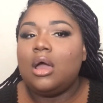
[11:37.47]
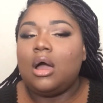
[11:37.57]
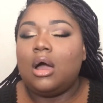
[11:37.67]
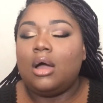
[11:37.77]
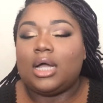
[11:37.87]

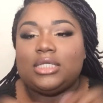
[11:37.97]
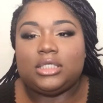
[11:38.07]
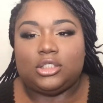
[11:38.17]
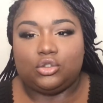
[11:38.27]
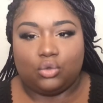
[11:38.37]
because
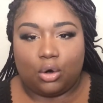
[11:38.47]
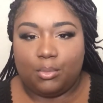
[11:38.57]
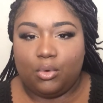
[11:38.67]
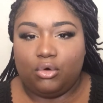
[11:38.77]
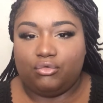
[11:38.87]
it's
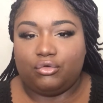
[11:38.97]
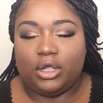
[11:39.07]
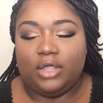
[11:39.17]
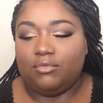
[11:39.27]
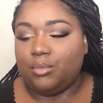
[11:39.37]
normal for
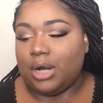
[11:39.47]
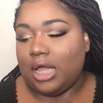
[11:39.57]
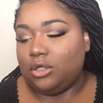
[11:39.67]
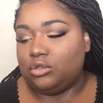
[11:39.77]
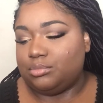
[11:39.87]
even when I
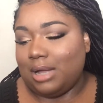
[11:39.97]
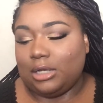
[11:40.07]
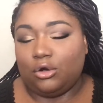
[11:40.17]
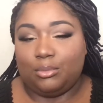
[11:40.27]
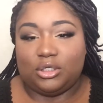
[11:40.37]
use my
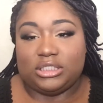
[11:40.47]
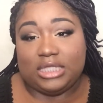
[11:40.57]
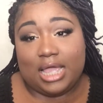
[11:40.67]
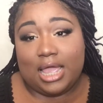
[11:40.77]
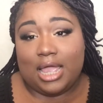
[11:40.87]
Laura
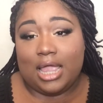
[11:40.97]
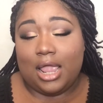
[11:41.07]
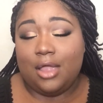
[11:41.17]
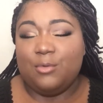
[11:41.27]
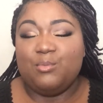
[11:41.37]
Mercier.
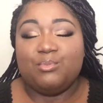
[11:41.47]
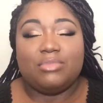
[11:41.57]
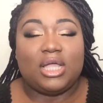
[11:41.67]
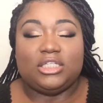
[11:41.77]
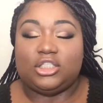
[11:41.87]

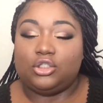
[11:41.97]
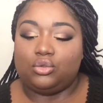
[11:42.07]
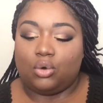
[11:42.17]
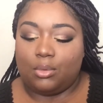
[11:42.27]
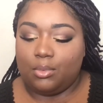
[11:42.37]
It's just
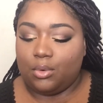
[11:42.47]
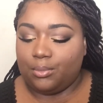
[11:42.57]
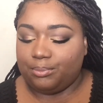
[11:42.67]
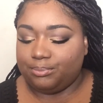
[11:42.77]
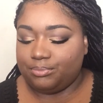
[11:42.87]

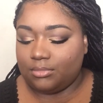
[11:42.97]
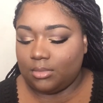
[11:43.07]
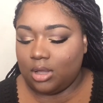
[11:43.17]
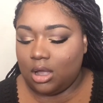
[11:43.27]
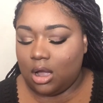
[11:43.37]
normal.
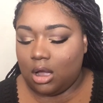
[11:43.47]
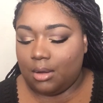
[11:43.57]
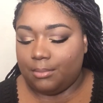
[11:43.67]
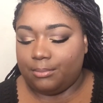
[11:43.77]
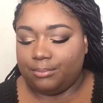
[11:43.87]

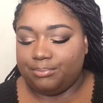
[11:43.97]
But